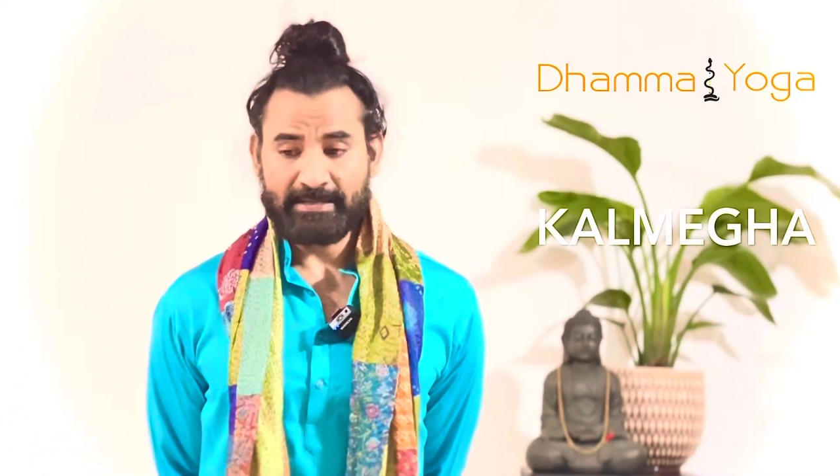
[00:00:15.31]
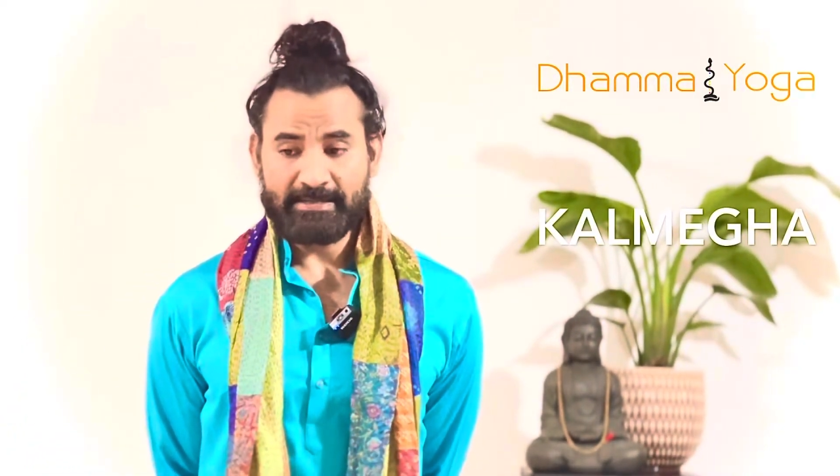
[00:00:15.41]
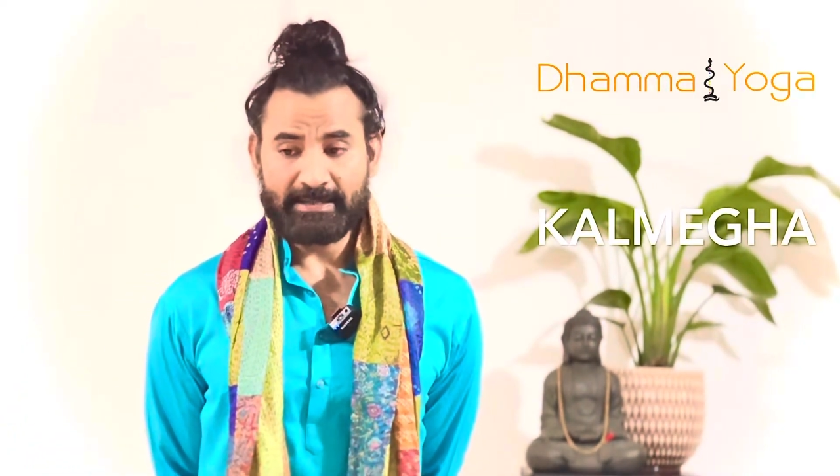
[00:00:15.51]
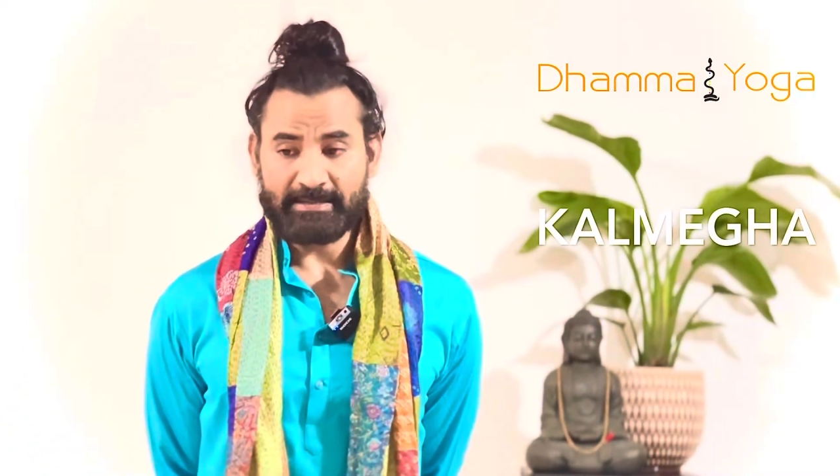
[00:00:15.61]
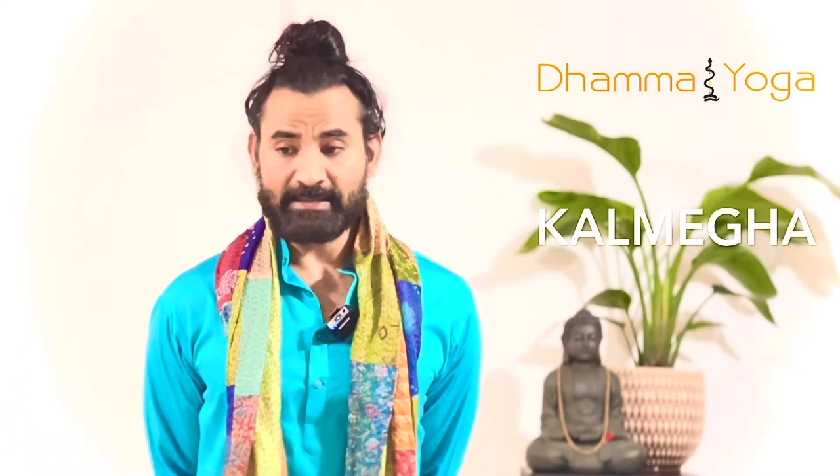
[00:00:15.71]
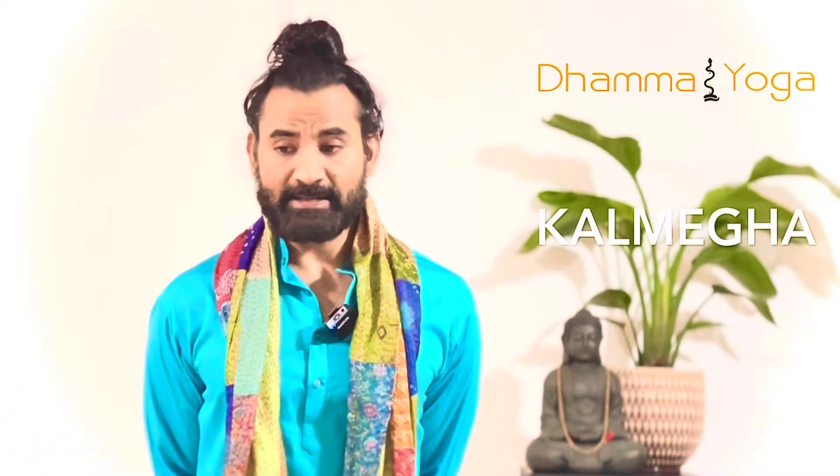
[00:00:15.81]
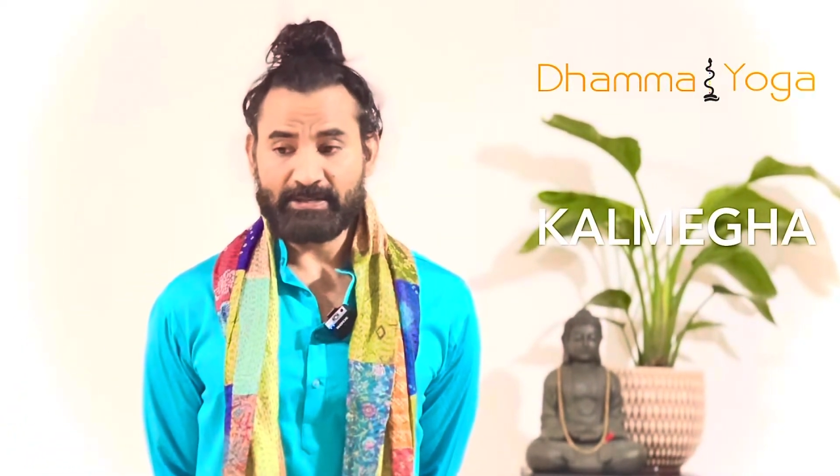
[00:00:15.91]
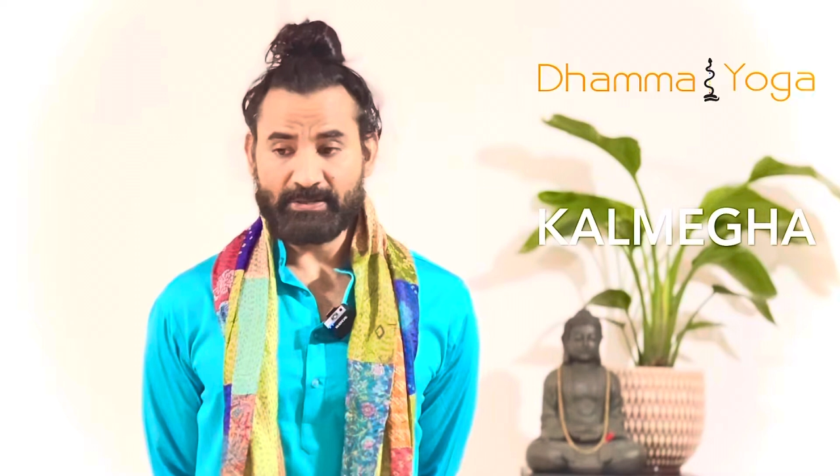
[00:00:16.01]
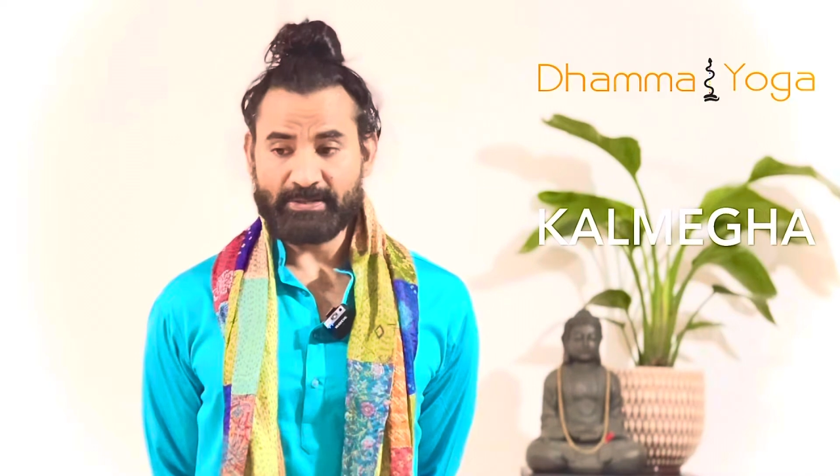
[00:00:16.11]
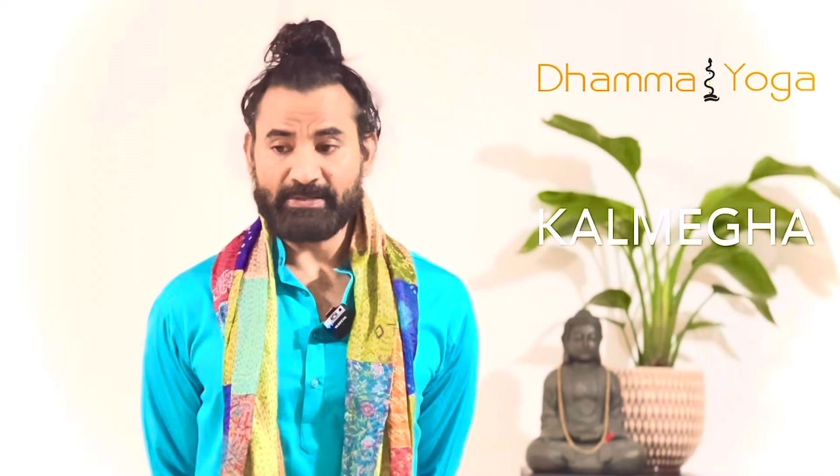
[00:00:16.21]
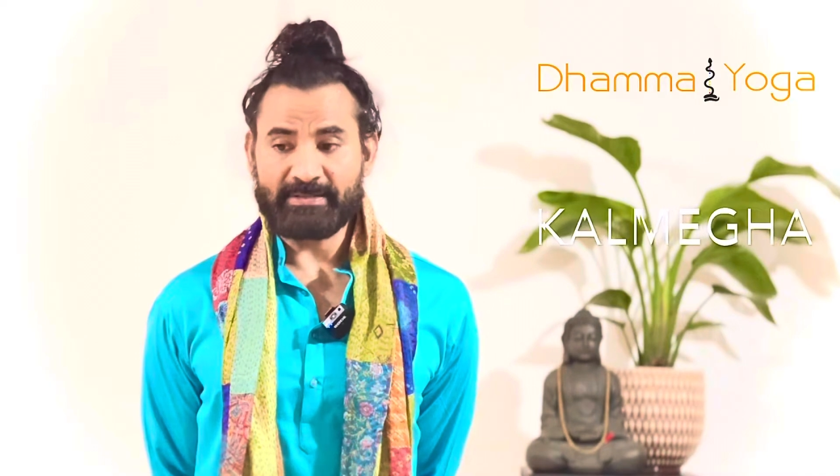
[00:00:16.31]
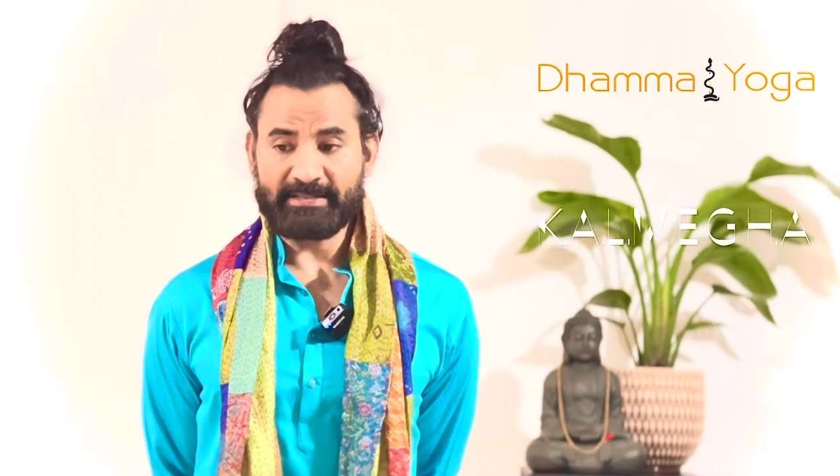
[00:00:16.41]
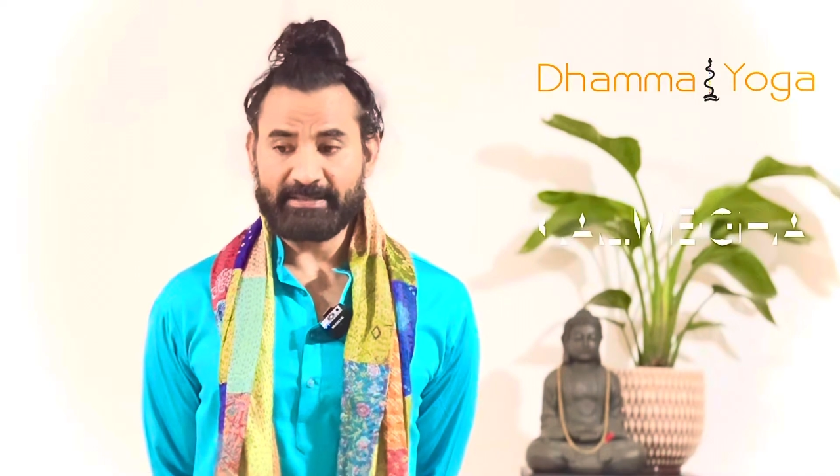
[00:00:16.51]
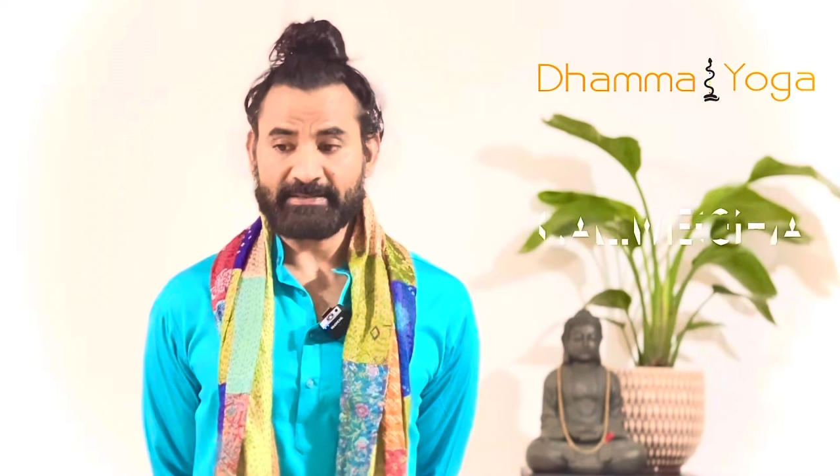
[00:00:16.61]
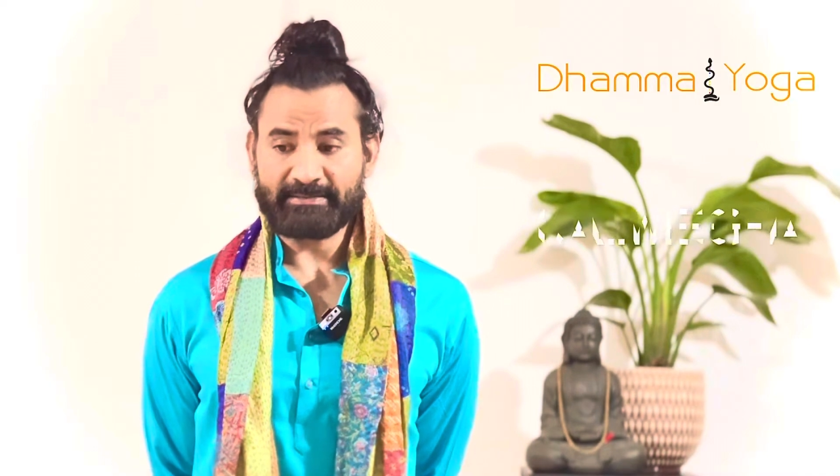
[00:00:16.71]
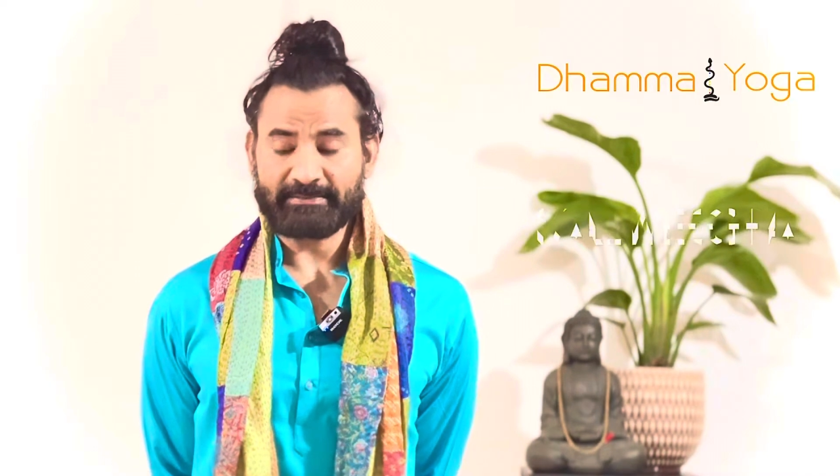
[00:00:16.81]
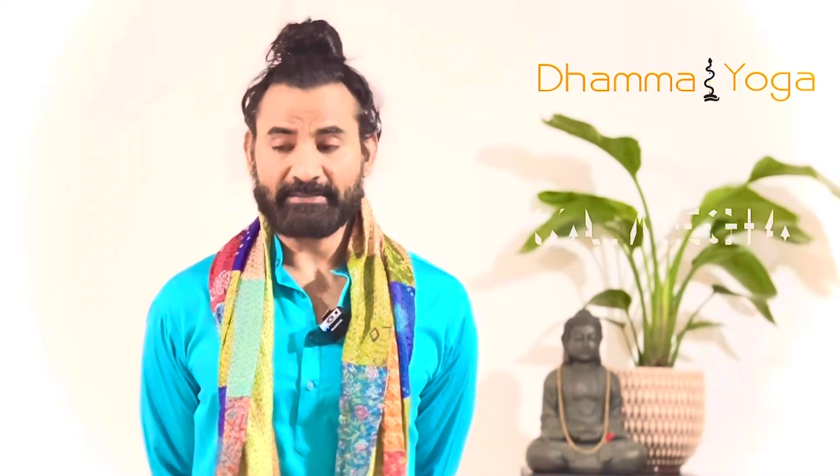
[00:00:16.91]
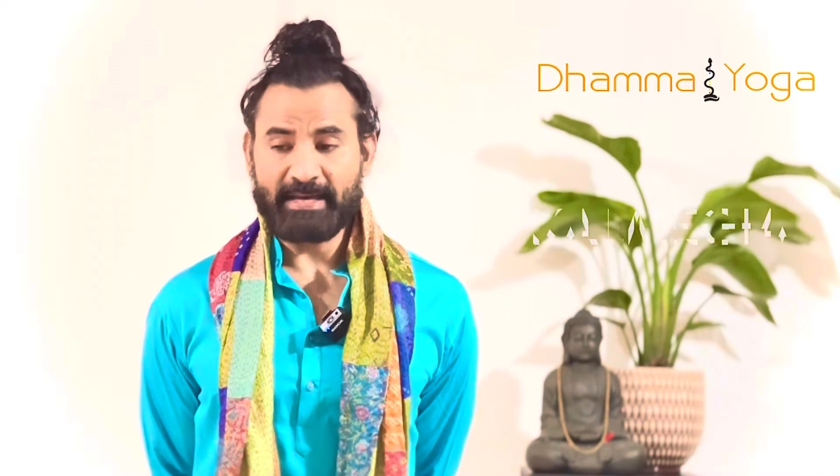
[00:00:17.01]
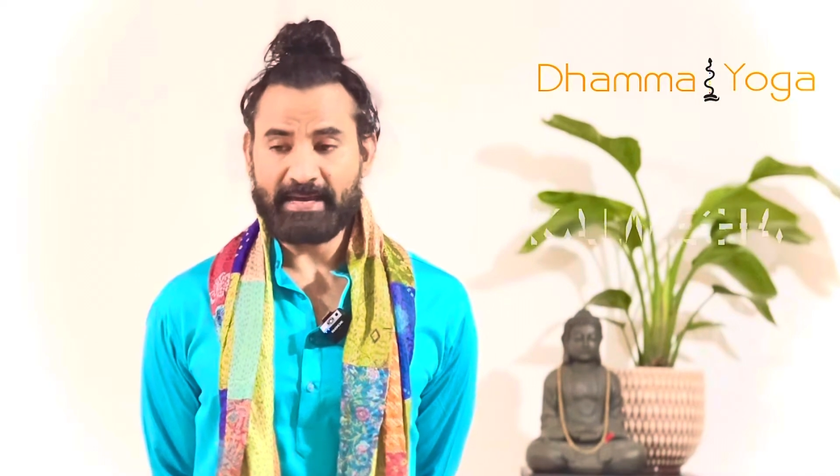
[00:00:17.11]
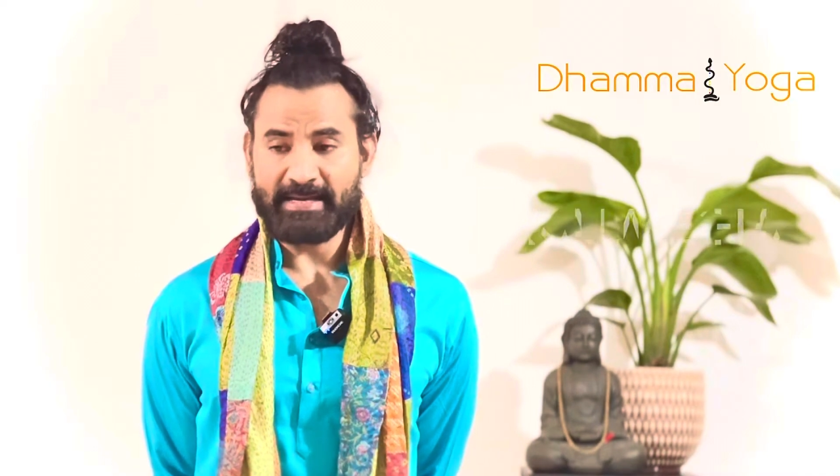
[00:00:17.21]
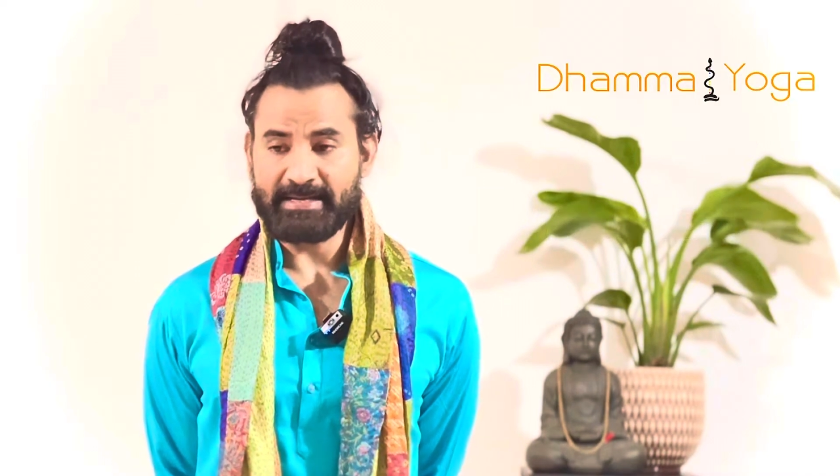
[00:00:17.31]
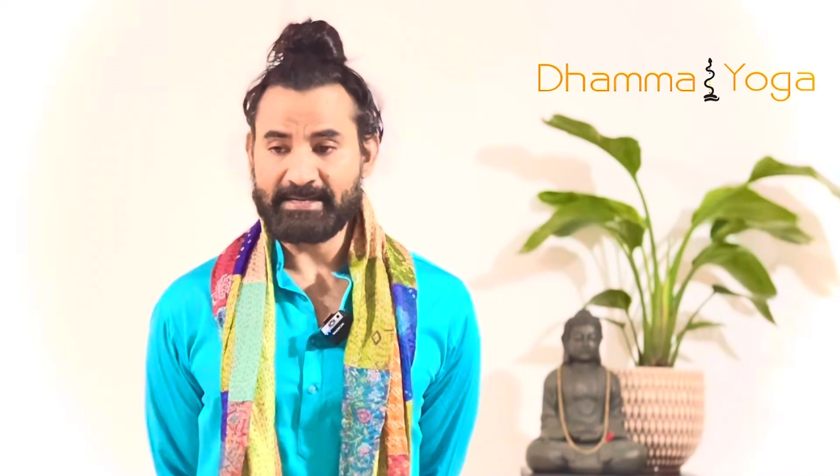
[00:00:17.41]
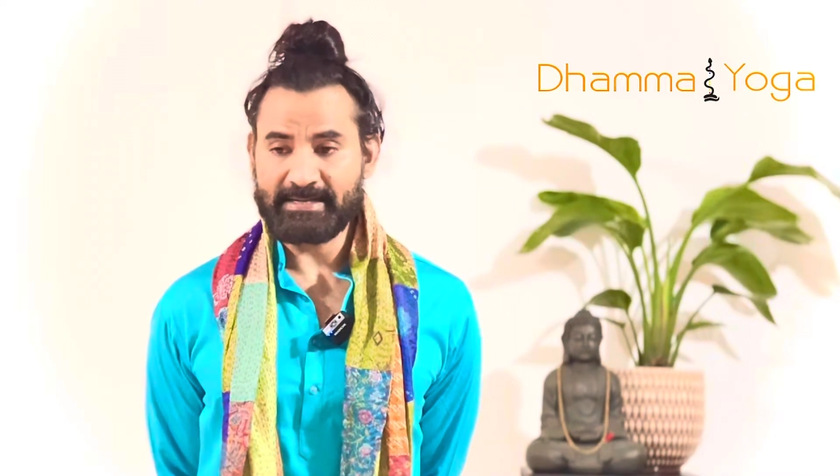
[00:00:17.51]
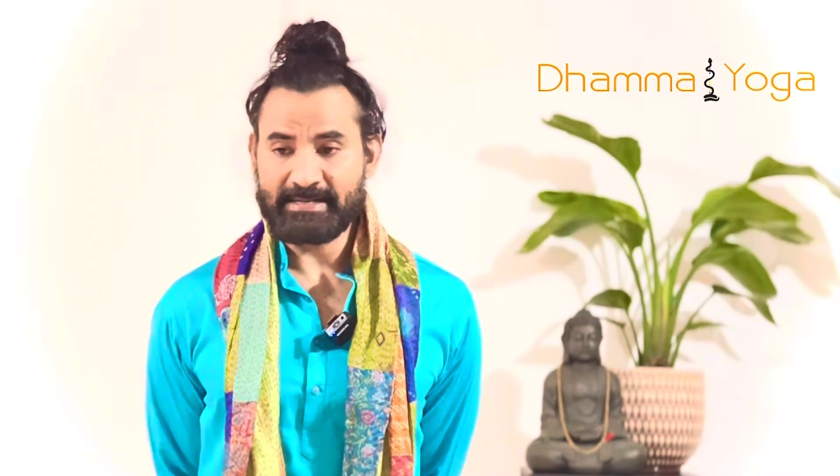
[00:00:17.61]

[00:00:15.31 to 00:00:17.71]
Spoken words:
Charak, Shushrit and